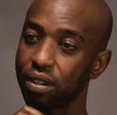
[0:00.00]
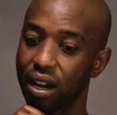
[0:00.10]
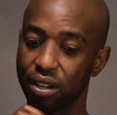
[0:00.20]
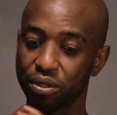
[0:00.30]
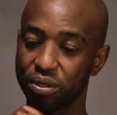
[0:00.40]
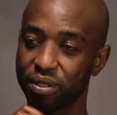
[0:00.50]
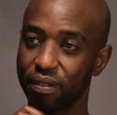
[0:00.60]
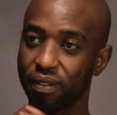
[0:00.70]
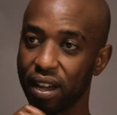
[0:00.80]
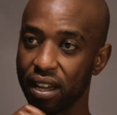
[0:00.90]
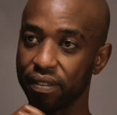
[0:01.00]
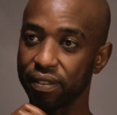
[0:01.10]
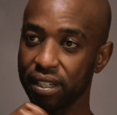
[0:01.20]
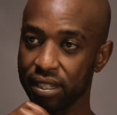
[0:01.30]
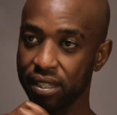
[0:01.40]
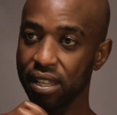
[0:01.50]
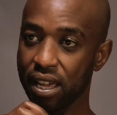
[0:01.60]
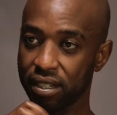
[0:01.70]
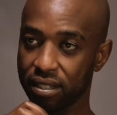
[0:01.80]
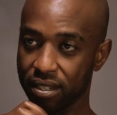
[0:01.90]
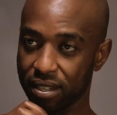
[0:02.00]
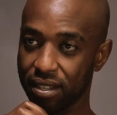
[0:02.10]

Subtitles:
how do you survive in that?